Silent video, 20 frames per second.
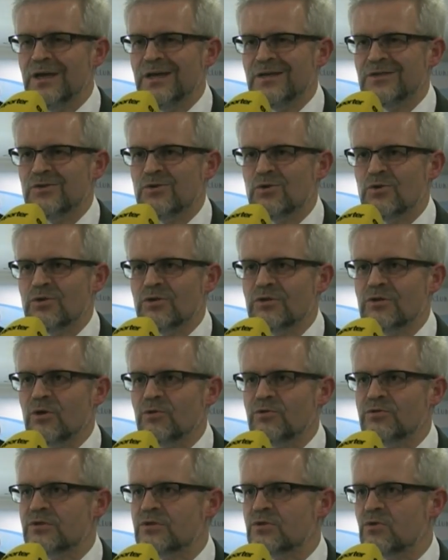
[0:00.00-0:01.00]
So you could not go
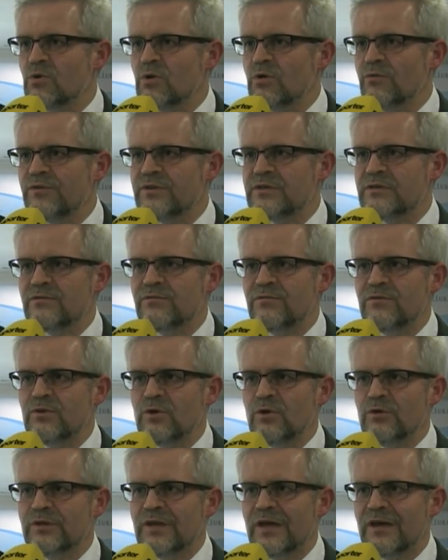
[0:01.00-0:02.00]
to school if you
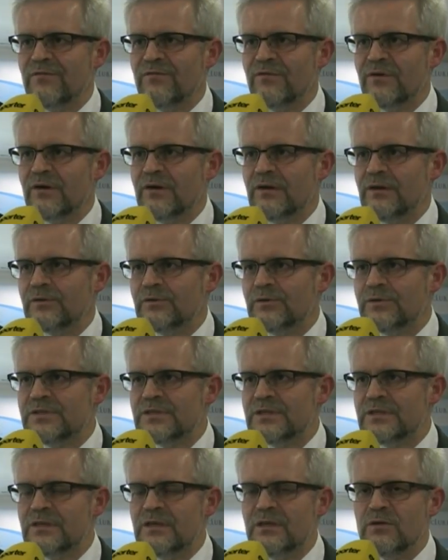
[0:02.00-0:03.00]
don't have
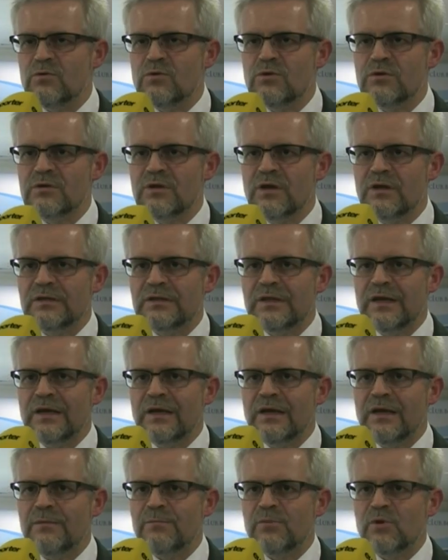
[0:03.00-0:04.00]
electricity. You couldn't get
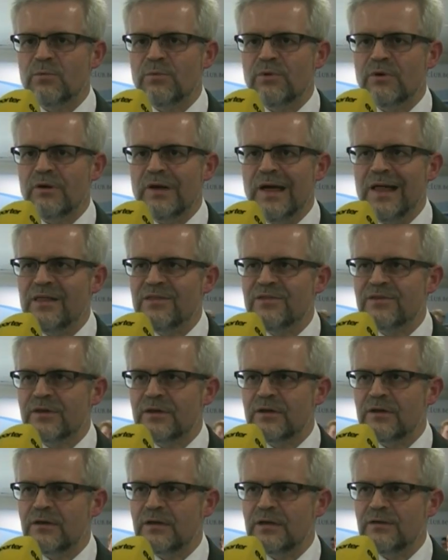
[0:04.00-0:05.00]
a proper
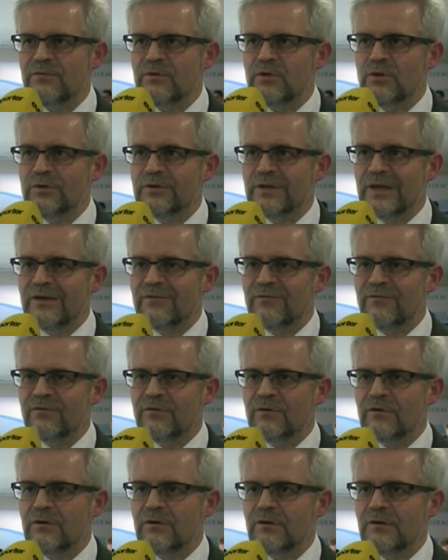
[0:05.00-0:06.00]
healthcare if you don't have
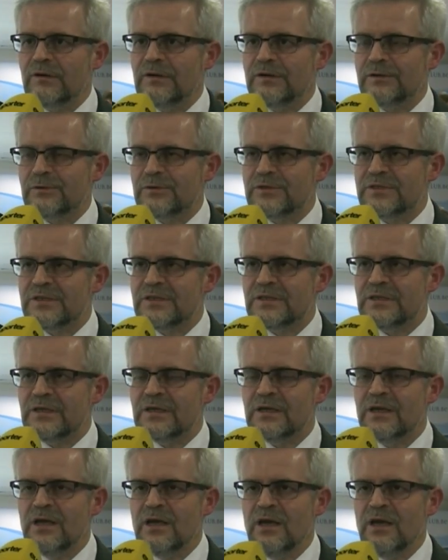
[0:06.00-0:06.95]
electricity.